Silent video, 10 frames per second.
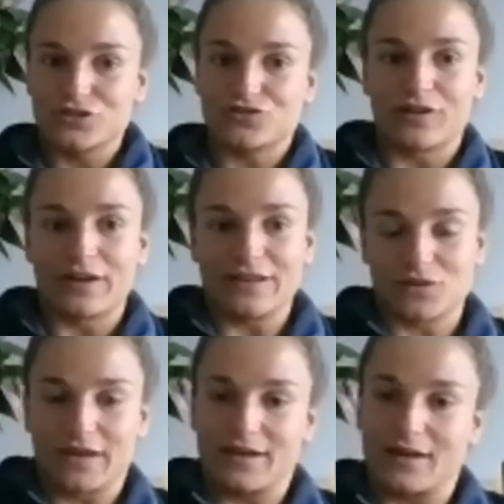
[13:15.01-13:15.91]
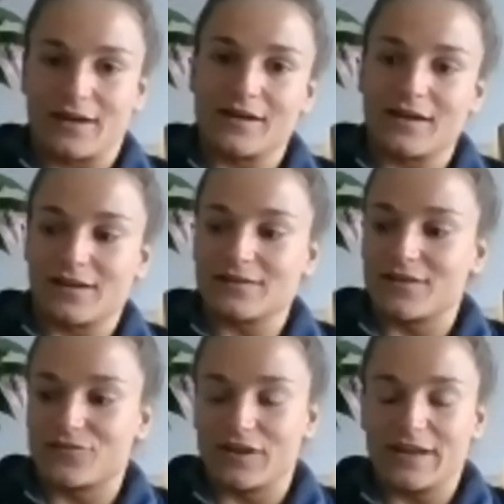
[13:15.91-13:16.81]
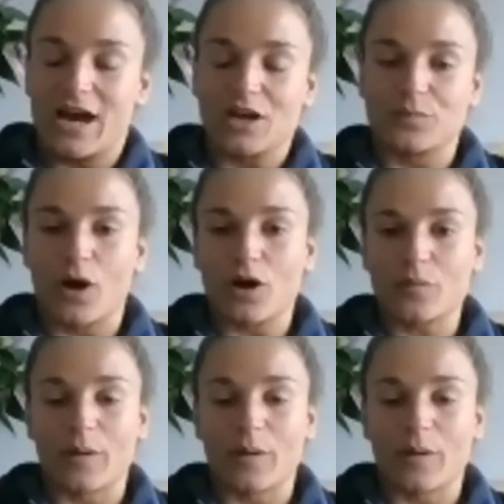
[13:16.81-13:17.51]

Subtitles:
straight into like a really hard block.